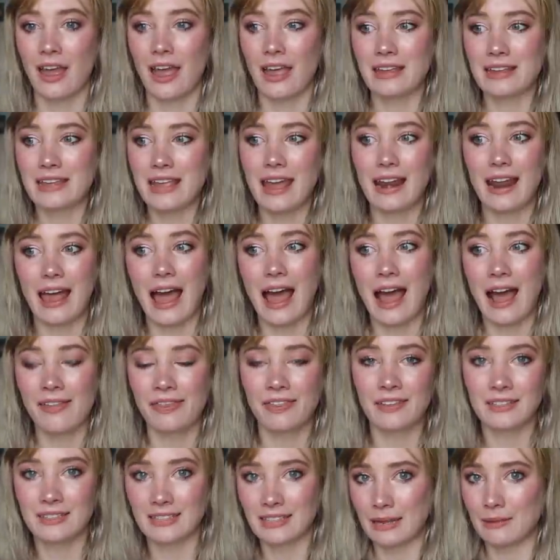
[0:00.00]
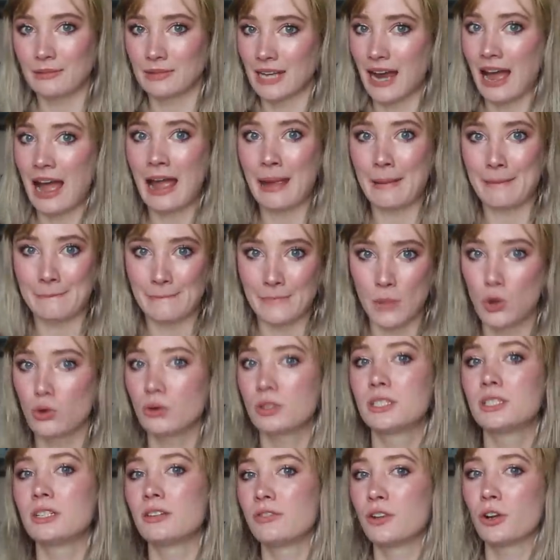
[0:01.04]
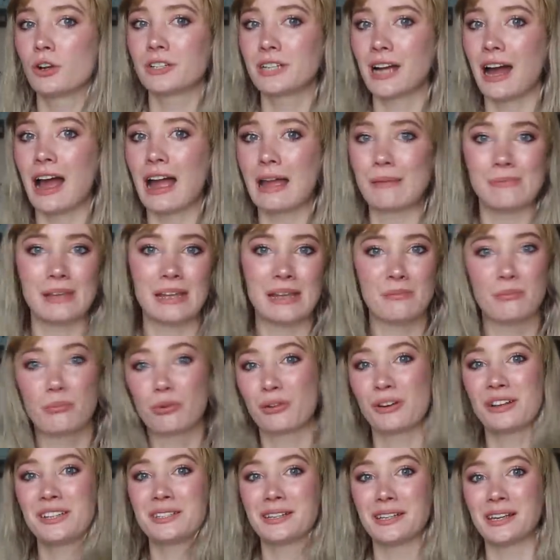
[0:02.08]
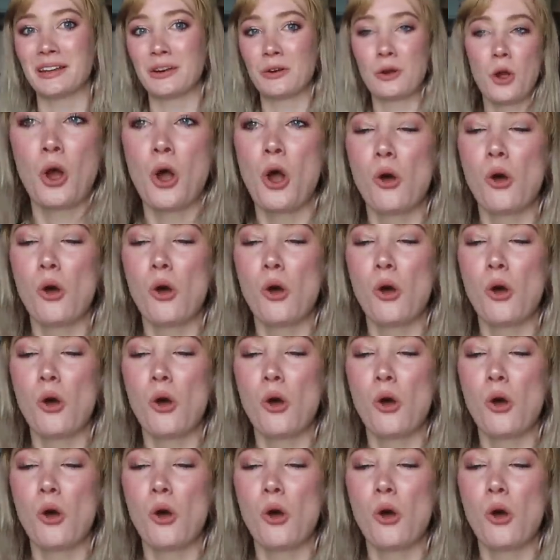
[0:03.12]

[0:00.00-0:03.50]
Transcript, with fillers: Yet at the same time, most of their time in prison